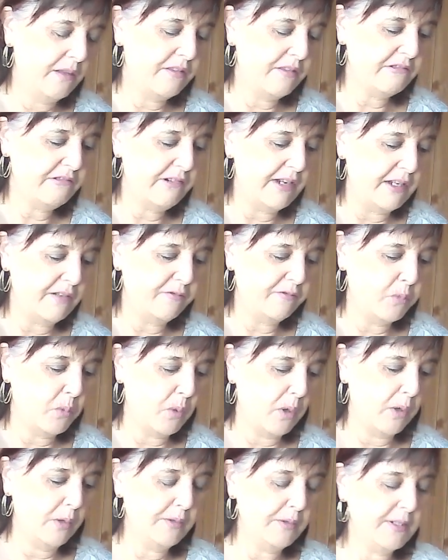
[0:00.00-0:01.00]
Three of
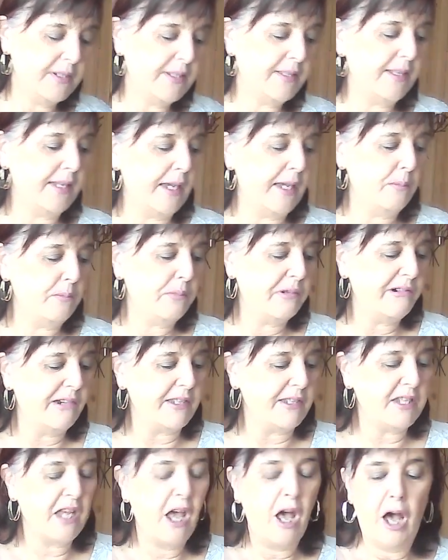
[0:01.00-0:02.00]
Wands, the
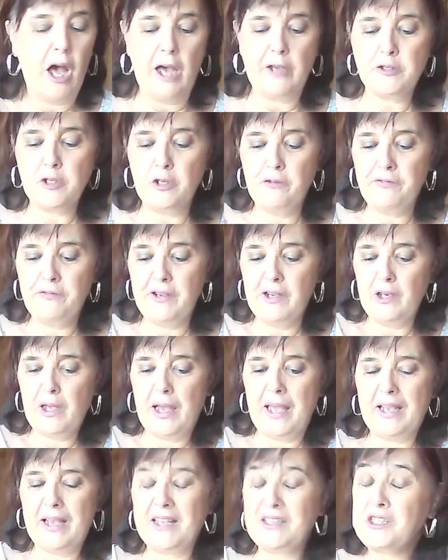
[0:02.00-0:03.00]
Emperors. I do feel
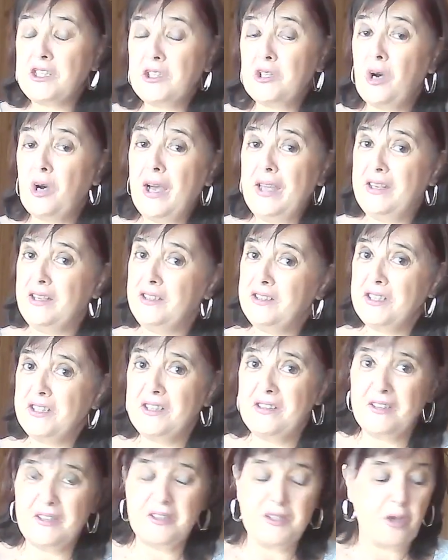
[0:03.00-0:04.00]
like it's tied into
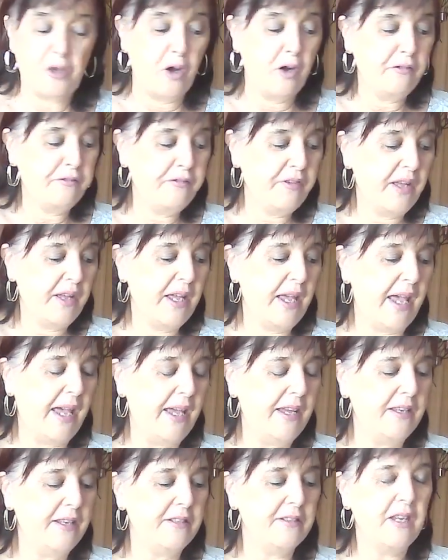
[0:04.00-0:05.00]
this offer
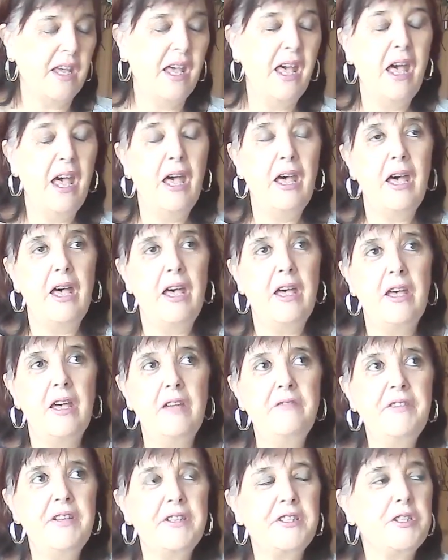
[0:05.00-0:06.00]
and
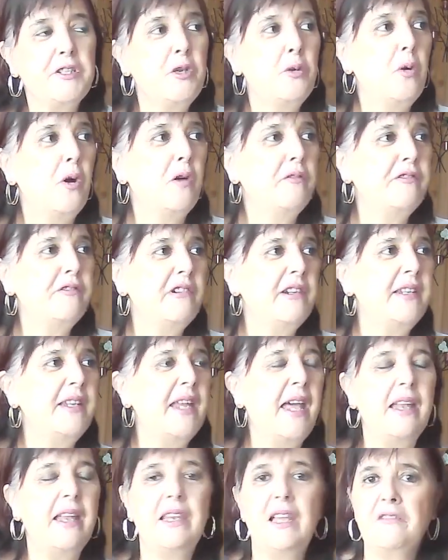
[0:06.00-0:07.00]
if it's you offering
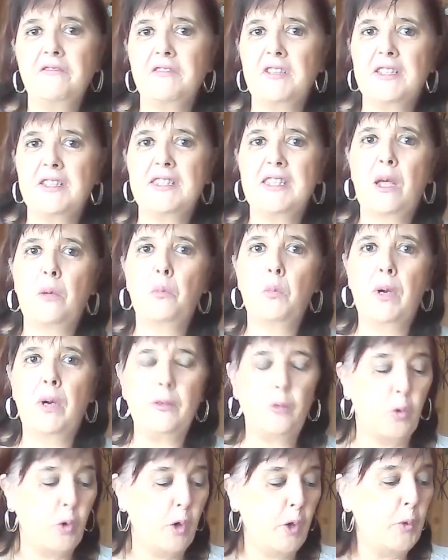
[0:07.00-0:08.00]
that love to someone
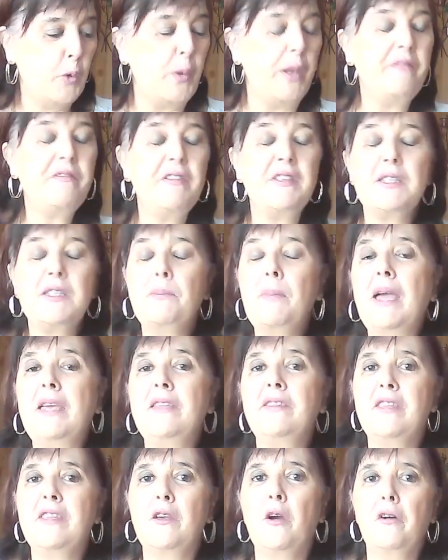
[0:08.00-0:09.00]
or whoever's
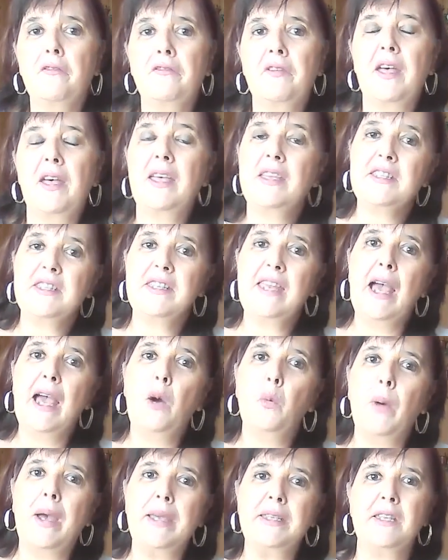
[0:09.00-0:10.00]
made the offer is now
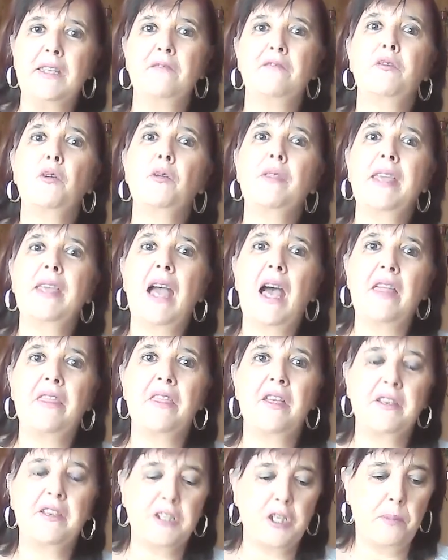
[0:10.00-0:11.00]
waiting for the
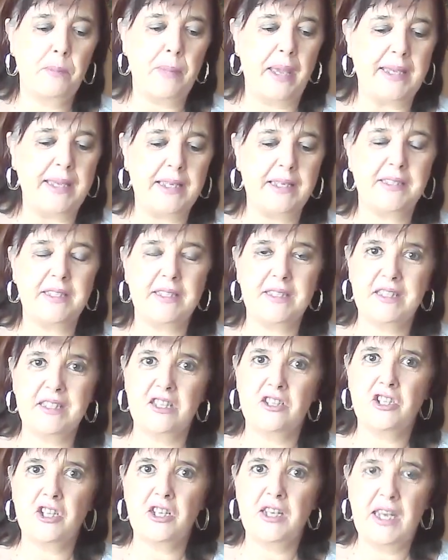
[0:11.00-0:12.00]
other to make a
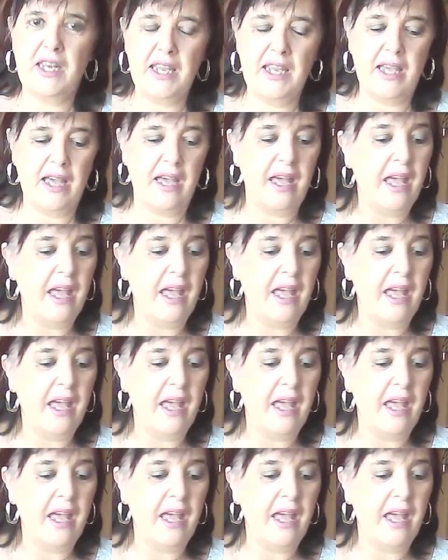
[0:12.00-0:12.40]
decision here.